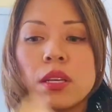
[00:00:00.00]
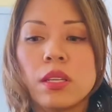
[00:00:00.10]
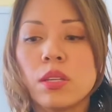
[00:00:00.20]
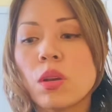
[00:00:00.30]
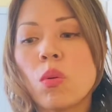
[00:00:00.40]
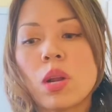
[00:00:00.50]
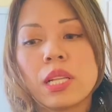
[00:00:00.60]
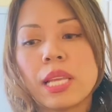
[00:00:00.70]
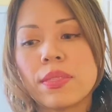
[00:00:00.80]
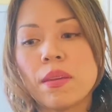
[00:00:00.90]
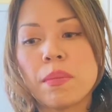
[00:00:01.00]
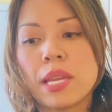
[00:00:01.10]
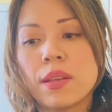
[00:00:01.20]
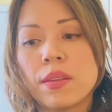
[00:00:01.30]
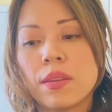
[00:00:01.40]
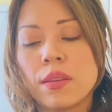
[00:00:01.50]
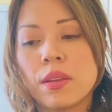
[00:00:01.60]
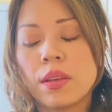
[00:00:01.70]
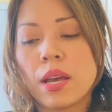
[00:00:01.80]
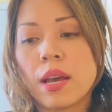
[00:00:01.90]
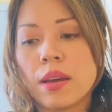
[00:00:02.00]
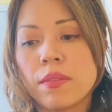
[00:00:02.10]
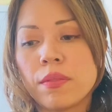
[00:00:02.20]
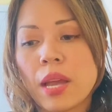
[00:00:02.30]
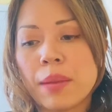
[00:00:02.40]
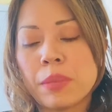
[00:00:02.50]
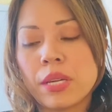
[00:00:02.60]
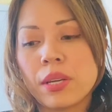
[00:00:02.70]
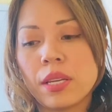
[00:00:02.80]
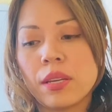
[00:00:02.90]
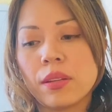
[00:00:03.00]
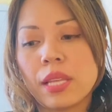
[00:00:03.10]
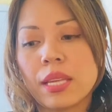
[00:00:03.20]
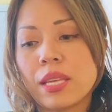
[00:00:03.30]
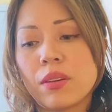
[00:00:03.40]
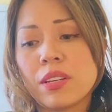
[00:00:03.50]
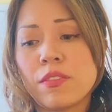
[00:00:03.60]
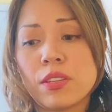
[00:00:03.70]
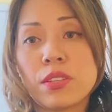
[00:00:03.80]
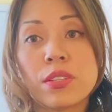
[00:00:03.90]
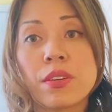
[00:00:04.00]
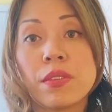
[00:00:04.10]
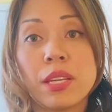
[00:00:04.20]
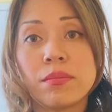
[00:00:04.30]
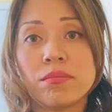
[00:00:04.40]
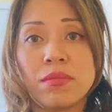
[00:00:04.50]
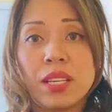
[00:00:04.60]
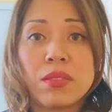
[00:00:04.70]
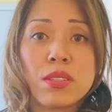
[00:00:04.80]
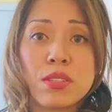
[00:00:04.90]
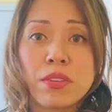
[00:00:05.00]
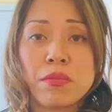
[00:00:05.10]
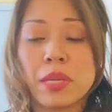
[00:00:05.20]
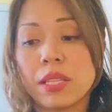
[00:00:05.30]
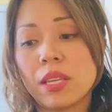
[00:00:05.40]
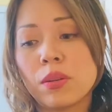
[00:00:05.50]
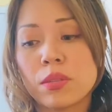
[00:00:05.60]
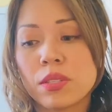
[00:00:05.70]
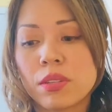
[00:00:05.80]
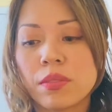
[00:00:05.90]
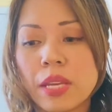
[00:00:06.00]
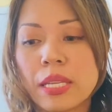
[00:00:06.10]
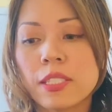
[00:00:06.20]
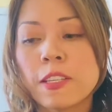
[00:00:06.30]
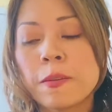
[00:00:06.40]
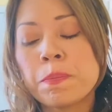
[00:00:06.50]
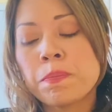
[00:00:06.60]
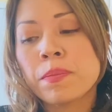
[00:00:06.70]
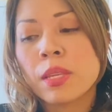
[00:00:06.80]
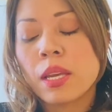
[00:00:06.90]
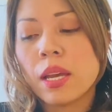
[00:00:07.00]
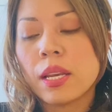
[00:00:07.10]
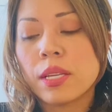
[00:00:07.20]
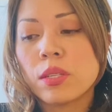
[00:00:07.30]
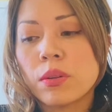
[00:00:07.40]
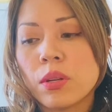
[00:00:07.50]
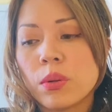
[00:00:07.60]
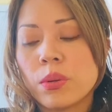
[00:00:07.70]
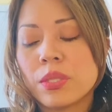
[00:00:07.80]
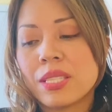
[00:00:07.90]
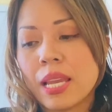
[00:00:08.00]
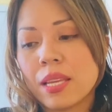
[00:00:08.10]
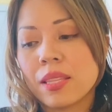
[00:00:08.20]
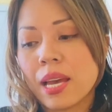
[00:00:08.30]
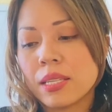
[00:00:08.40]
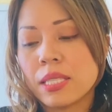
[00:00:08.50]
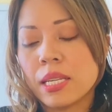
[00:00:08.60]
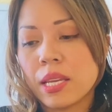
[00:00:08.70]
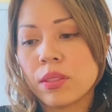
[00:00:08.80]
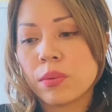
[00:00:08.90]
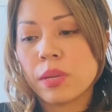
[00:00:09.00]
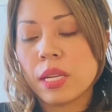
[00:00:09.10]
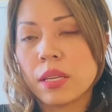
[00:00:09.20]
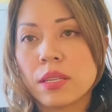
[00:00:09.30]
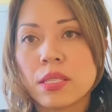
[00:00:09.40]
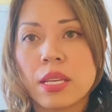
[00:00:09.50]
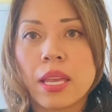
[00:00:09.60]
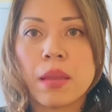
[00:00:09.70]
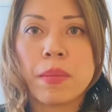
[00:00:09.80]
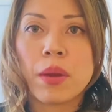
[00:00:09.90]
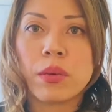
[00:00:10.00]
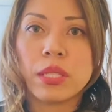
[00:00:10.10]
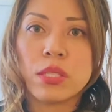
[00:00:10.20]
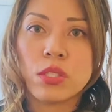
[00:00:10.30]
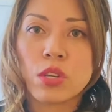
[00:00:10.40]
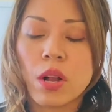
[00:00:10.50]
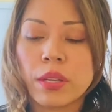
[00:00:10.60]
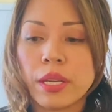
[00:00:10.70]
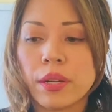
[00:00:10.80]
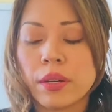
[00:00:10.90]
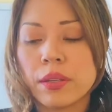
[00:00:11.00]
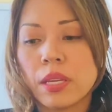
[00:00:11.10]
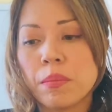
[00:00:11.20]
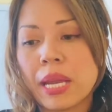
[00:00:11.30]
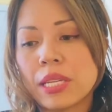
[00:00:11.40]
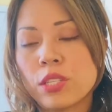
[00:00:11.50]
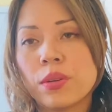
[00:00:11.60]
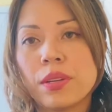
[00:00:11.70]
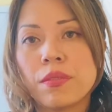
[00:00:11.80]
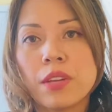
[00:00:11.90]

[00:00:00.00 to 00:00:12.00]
You don't want to let them in uh, I'm hearing here like they don't even deserve it. They don't deserve me. They don't deserve it. And I don't know who's saying that today in the reading because it came out really strong here in my intuitive